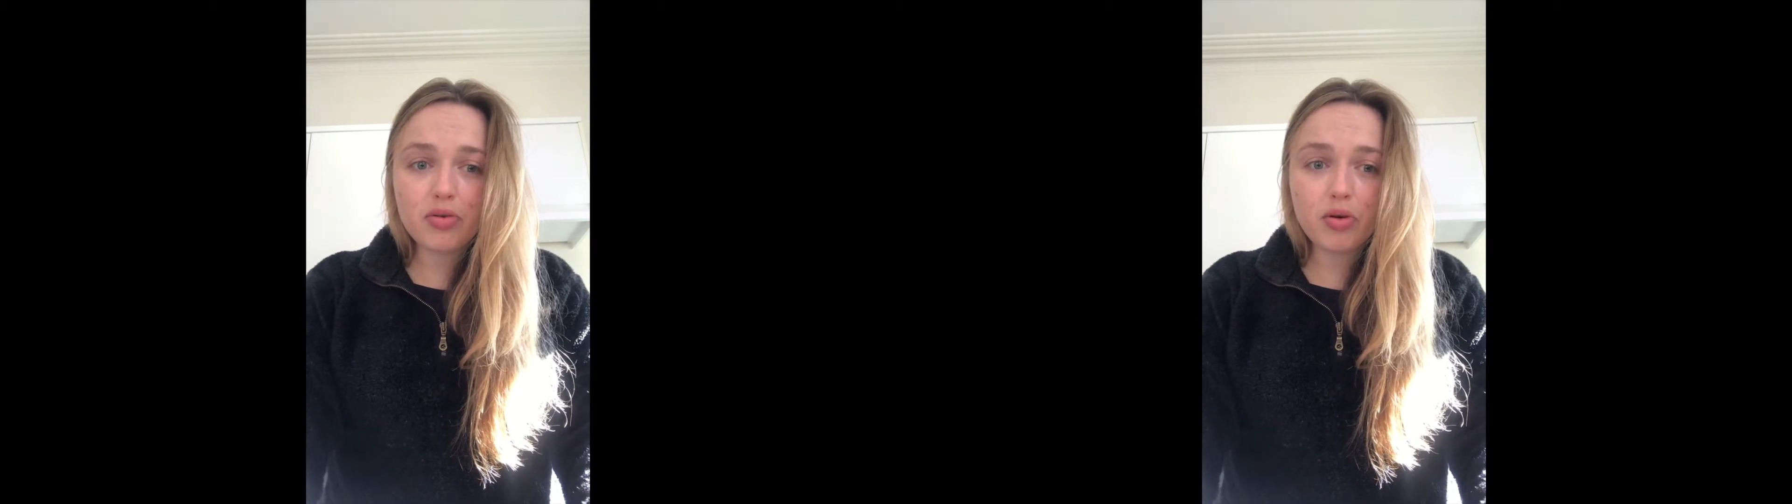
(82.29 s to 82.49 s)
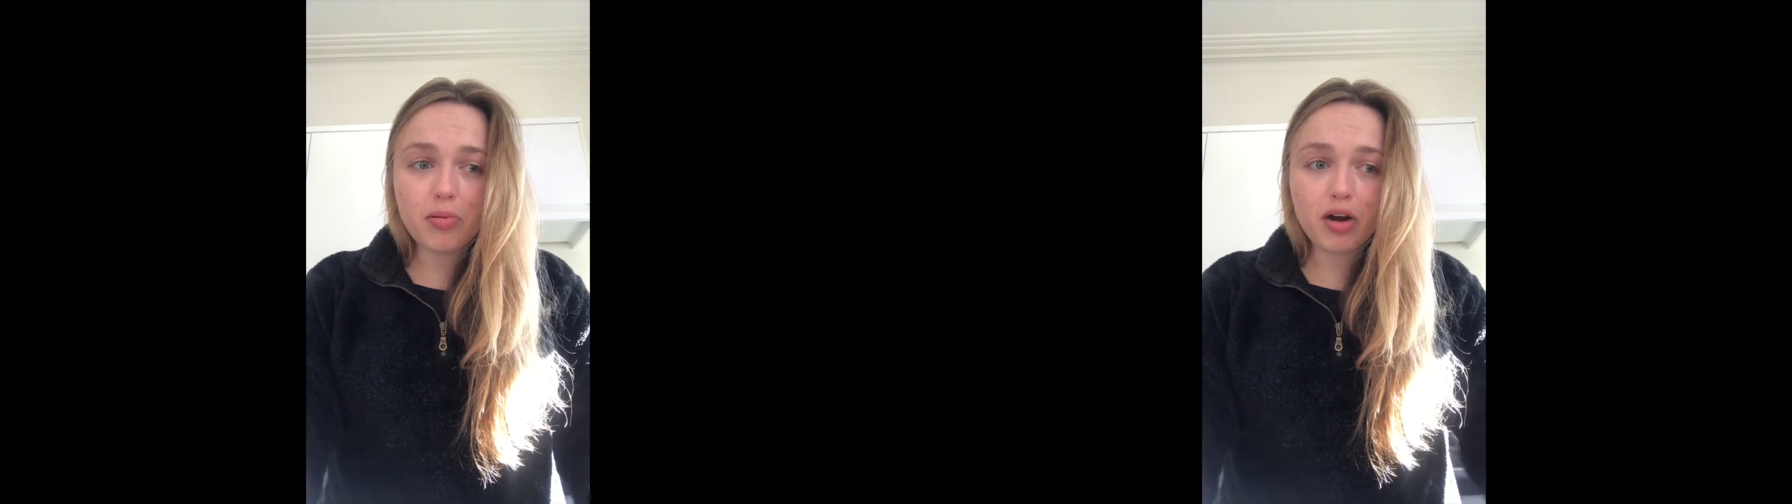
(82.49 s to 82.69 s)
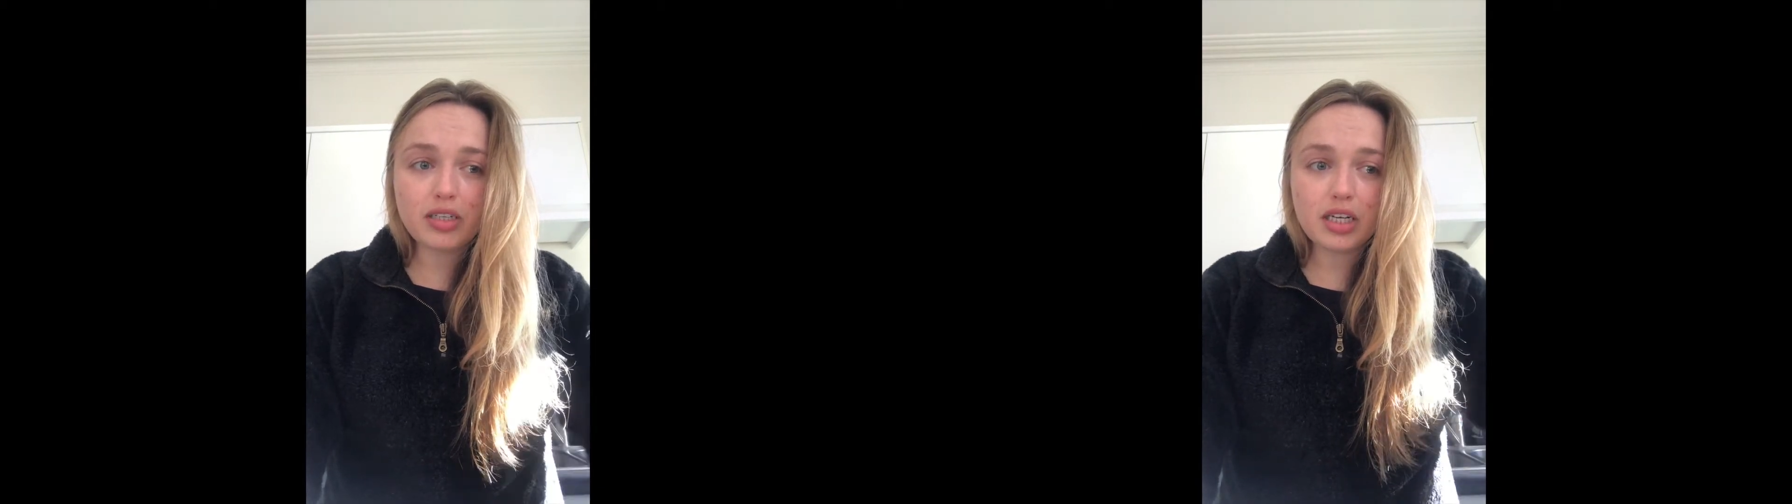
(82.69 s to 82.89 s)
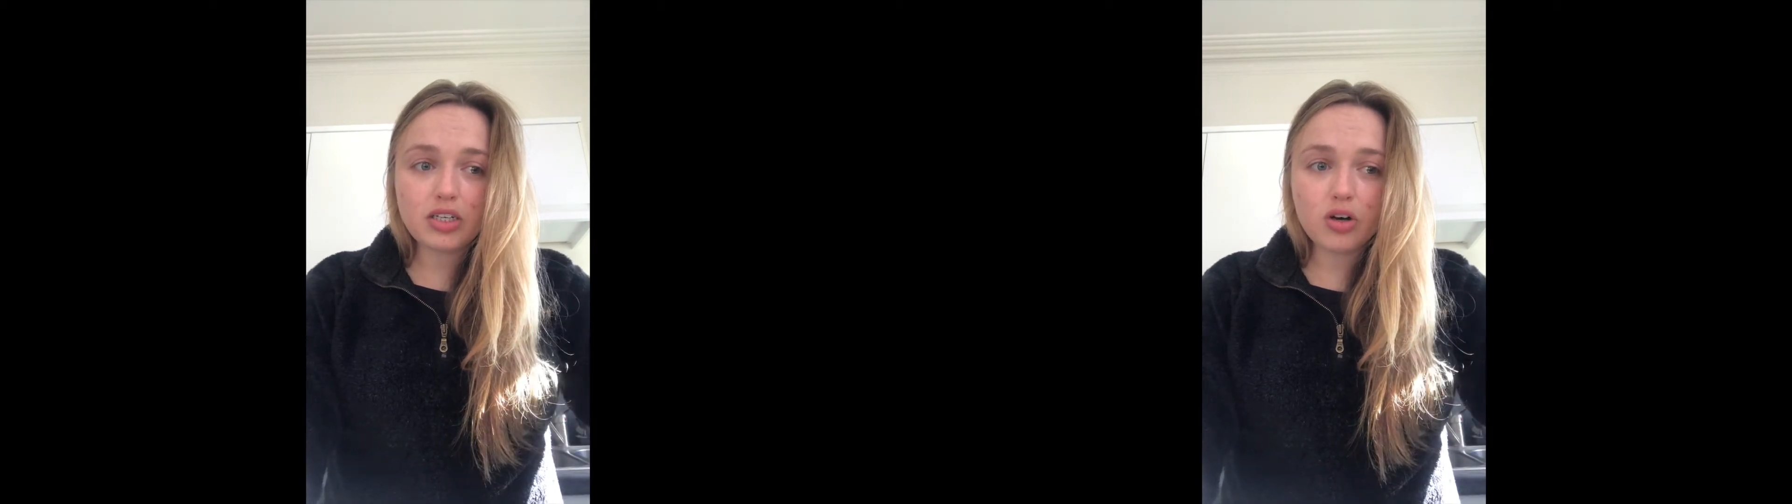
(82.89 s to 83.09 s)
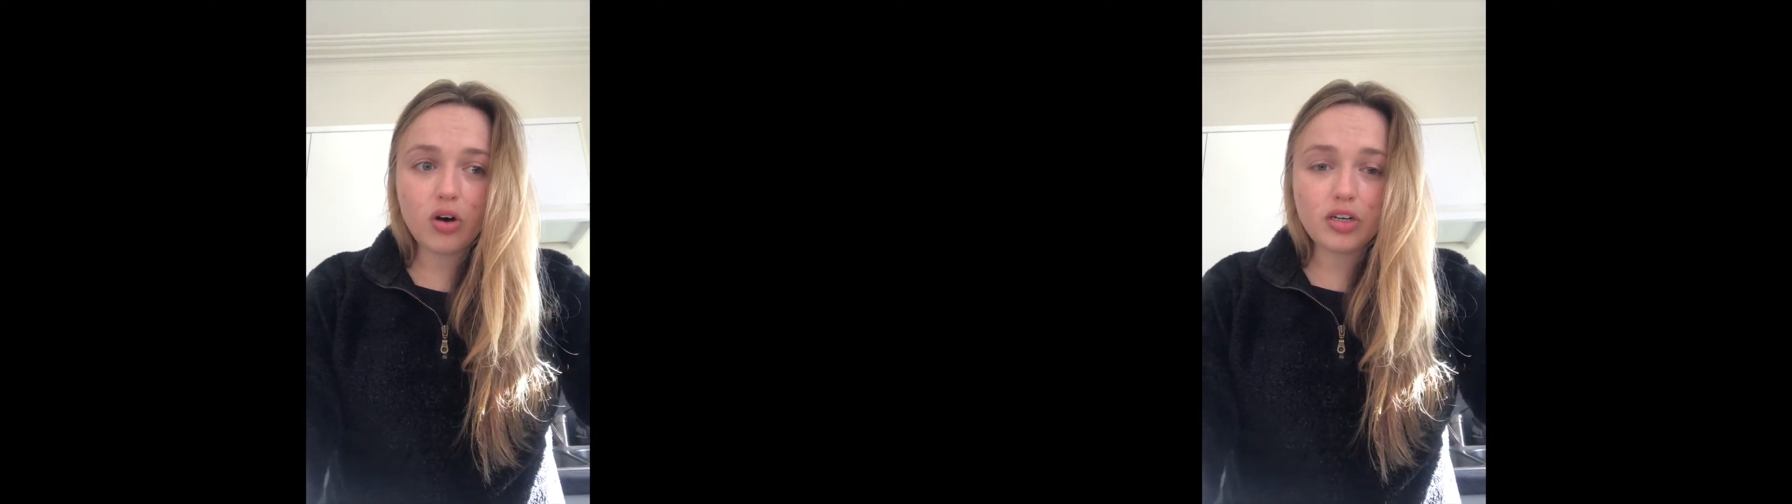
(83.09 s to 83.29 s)
through a process
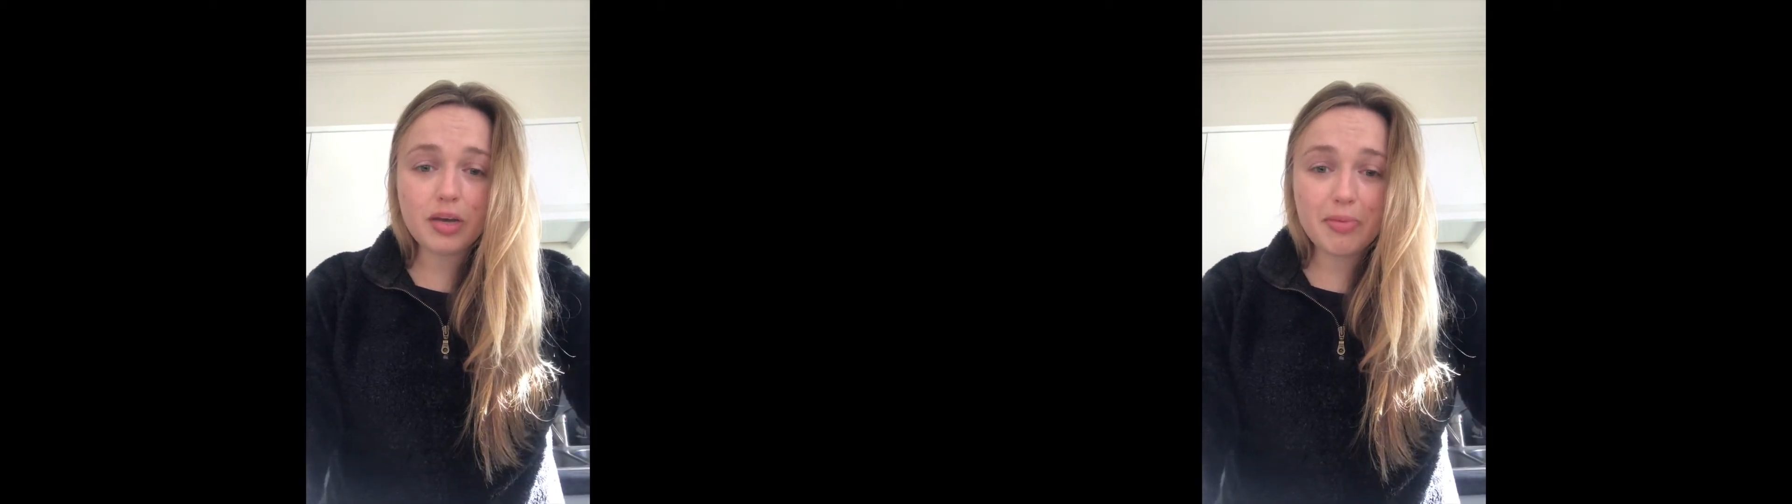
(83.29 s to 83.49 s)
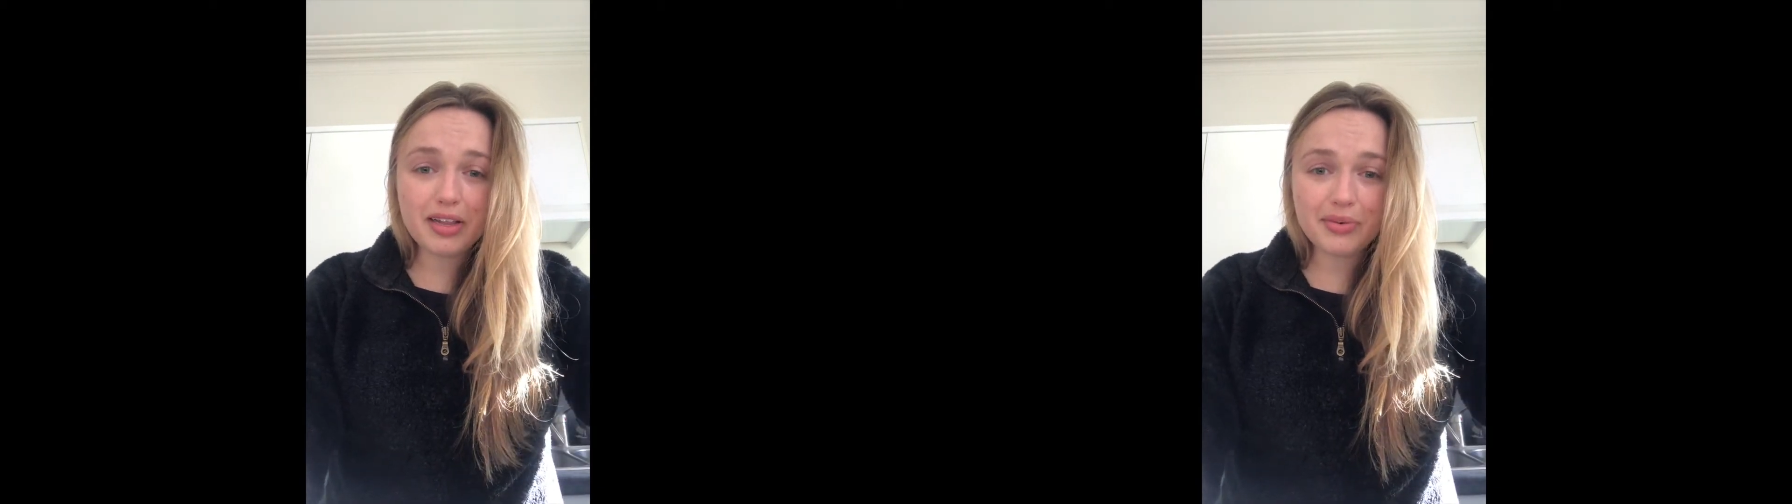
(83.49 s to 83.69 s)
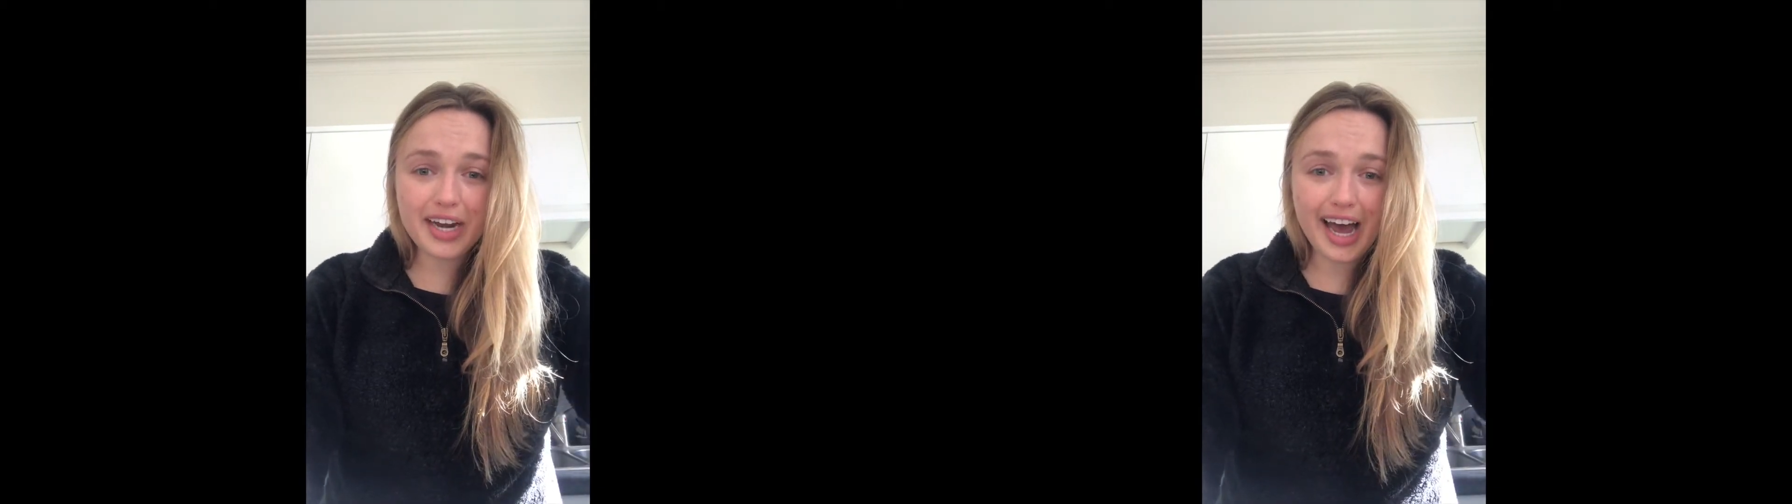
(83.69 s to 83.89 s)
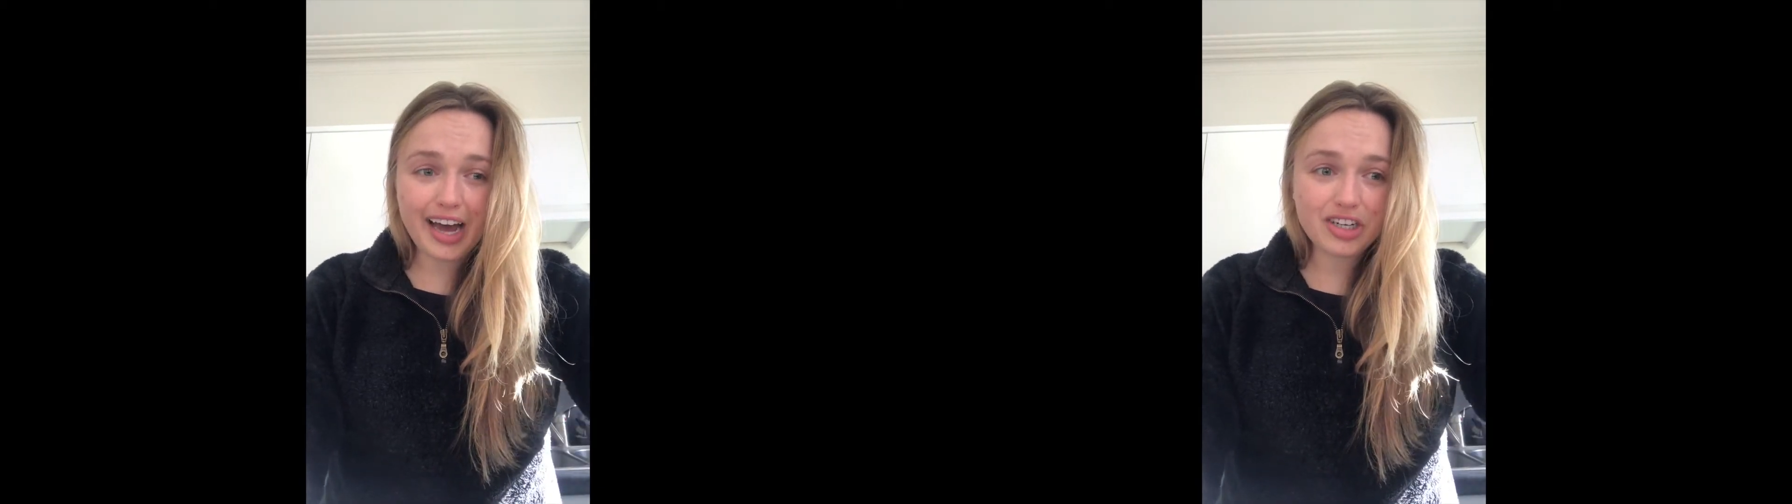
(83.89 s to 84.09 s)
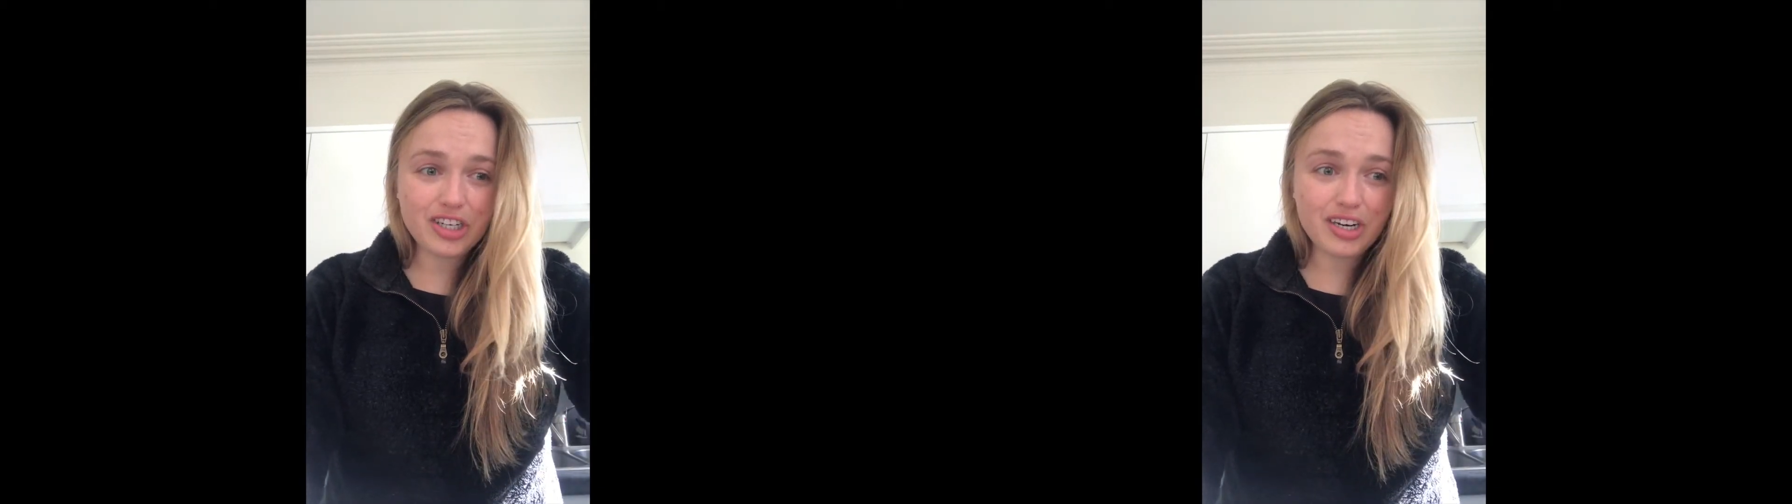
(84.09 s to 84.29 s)
called capillary
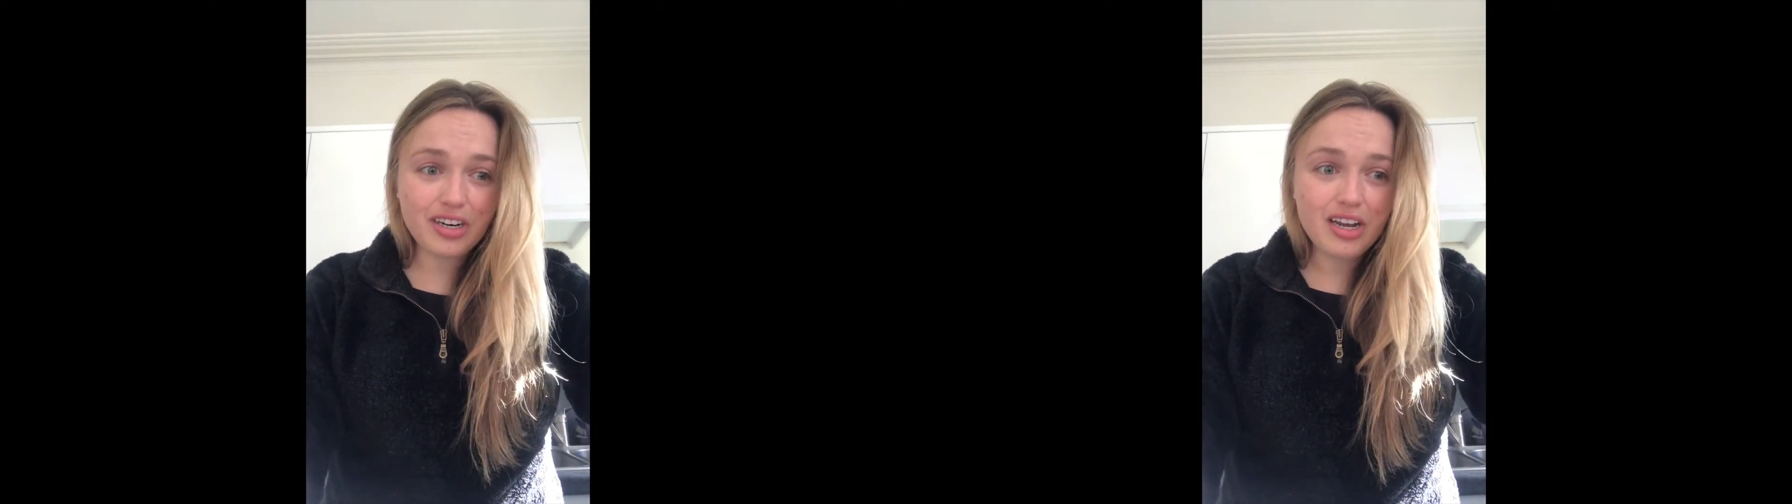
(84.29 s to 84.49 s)
action.